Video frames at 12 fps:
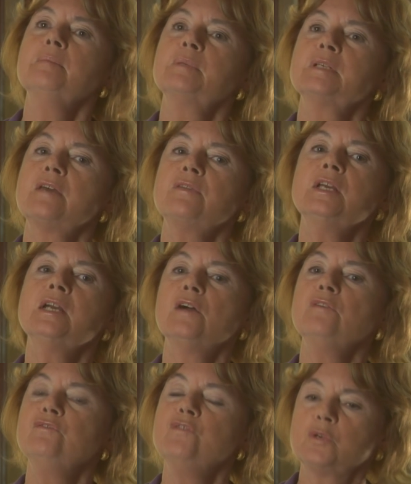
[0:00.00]
But I think
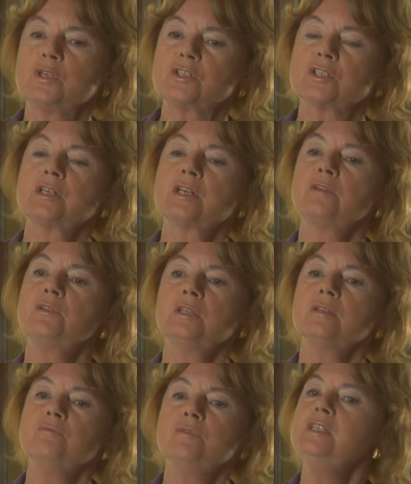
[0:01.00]
her voice, and I
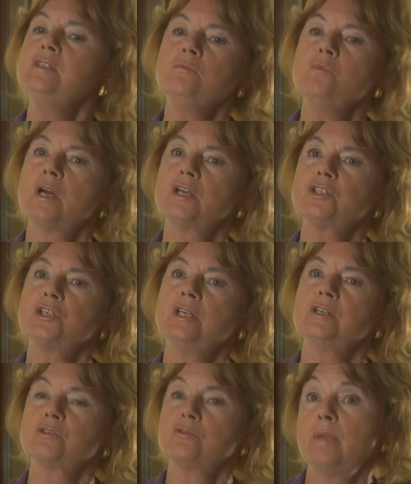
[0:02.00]
think the reason why she
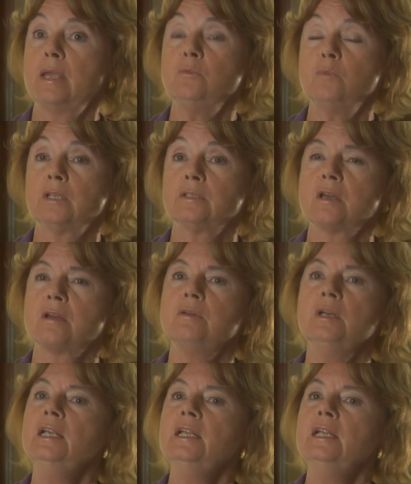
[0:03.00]
has remained well known,